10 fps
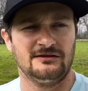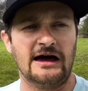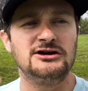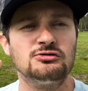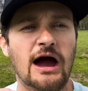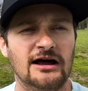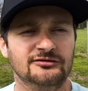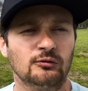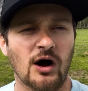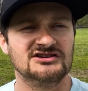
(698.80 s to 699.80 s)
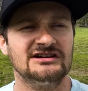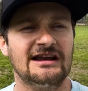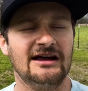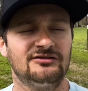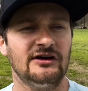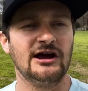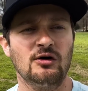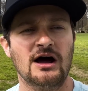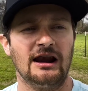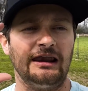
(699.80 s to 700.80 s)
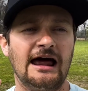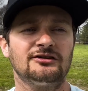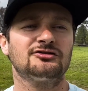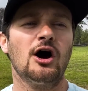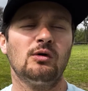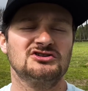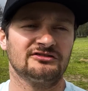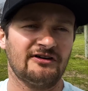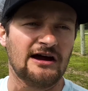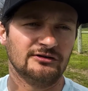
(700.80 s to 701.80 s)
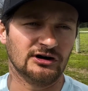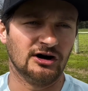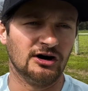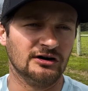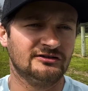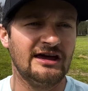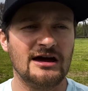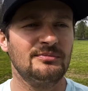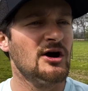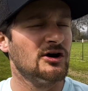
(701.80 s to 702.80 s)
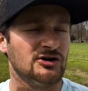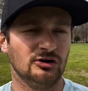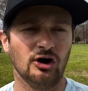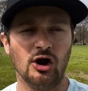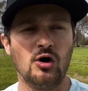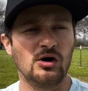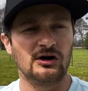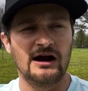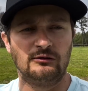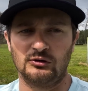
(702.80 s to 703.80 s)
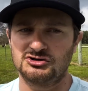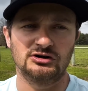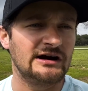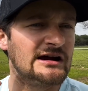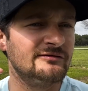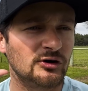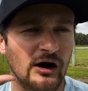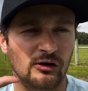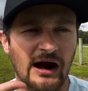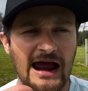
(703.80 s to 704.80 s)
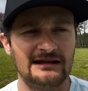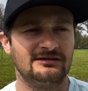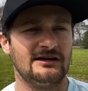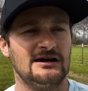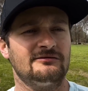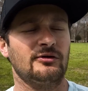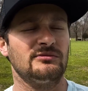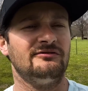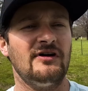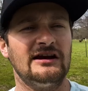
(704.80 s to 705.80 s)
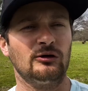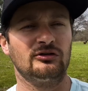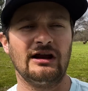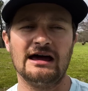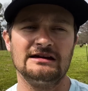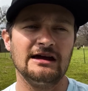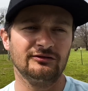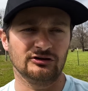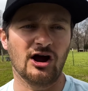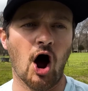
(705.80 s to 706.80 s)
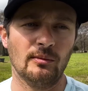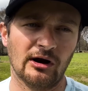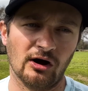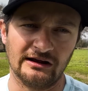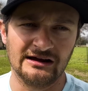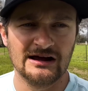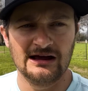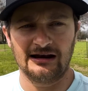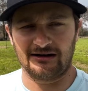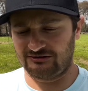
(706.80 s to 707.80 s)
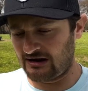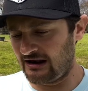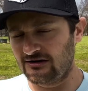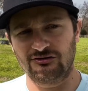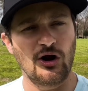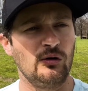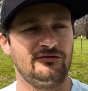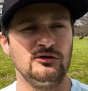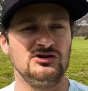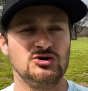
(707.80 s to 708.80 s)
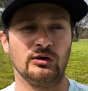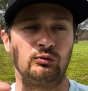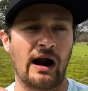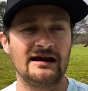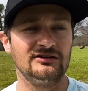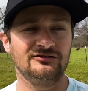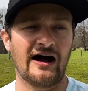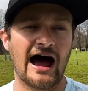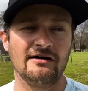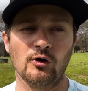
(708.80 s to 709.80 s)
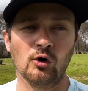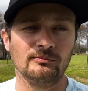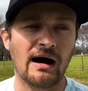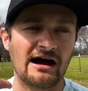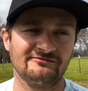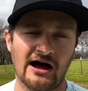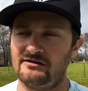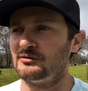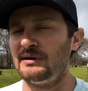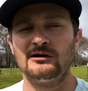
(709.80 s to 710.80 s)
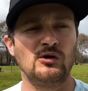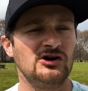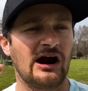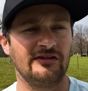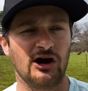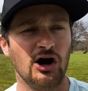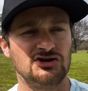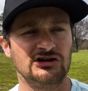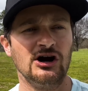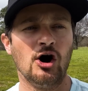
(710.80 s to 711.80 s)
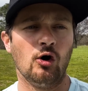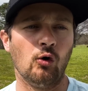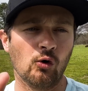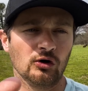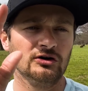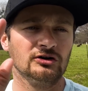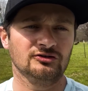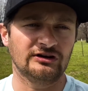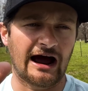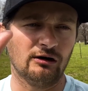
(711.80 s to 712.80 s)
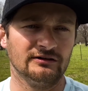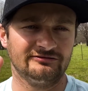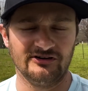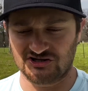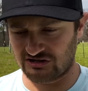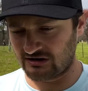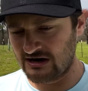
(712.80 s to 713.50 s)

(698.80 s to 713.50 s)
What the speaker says: Thank you guys for watching today's video. Let us know what your favorite tip, your lure, retrieve, or anything from the video today. Give us a comment on it. Like I said, let us know if you enjoyed Randy's 5 or my 5, depending where you're at in the country or your style of fishing.